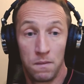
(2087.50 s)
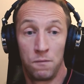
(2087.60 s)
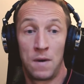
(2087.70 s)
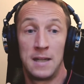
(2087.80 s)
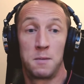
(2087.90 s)

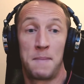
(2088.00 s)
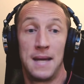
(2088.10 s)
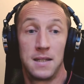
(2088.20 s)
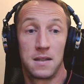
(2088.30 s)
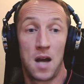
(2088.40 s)
race
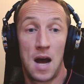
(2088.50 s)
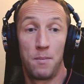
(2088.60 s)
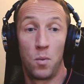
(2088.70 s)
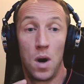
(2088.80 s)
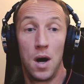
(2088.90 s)
pace
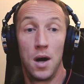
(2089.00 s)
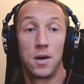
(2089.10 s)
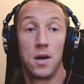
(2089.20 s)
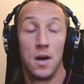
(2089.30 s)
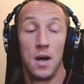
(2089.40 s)
type
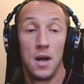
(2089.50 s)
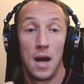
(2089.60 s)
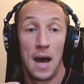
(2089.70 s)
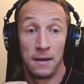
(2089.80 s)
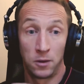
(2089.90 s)
work
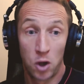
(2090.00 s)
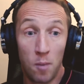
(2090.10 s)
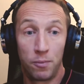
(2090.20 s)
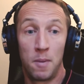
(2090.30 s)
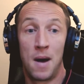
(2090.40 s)
and
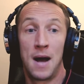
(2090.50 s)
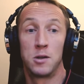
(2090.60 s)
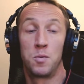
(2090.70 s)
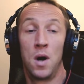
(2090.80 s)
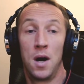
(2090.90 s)

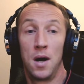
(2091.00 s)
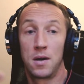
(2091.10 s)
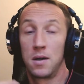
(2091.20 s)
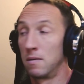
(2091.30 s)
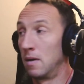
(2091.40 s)
compromise
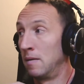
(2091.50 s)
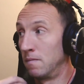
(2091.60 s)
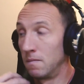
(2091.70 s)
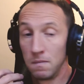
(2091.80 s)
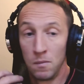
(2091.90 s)
work,
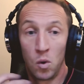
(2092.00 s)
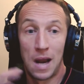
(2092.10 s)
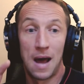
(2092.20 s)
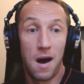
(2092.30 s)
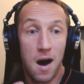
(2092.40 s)
and more
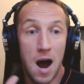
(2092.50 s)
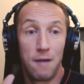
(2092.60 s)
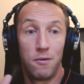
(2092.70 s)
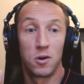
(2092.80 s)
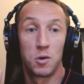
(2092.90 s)
like
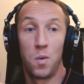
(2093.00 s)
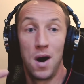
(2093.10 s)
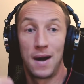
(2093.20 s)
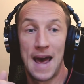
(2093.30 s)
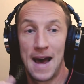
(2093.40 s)
Hyrox
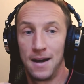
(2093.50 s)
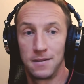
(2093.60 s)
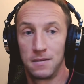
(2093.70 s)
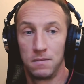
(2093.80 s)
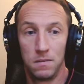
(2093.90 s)

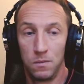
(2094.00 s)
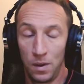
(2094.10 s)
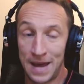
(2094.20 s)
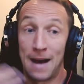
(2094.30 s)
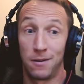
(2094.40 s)
workouts
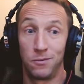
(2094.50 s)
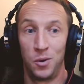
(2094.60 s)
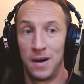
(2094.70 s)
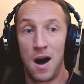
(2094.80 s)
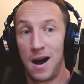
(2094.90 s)
without
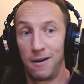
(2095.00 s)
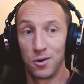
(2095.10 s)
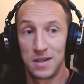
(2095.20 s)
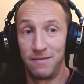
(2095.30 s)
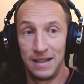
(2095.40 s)
doing a
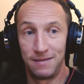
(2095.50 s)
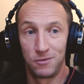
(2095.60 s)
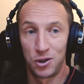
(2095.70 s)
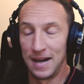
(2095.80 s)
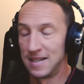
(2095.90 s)
Hyrox every
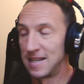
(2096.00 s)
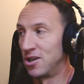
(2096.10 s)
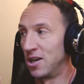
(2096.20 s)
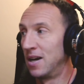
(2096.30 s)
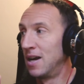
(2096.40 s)
training
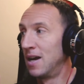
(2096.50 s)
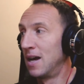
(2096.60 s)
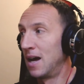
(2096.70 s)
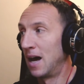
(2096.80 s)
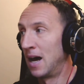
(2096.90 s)
session,
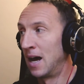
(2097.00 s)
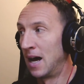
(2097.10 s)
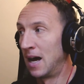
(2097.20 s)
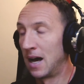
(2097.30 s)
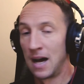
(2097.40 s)

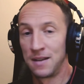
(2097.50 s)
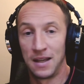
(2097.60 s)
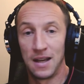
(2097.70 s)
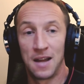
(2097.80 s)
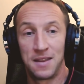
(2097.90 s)
I
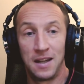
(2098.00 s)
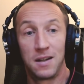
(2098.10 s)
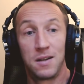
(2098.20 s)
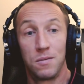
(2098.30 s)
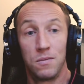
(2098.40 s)

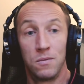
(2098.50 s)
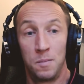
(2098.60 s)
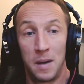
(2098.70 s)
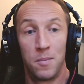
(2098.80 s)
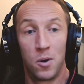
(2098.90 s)
think
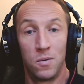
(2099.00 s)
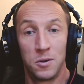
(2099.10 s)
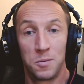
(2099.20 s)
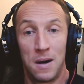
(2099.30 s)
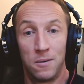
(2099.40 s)
would be
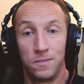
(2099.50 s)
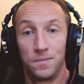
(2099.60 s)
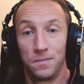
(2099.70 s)
important as well.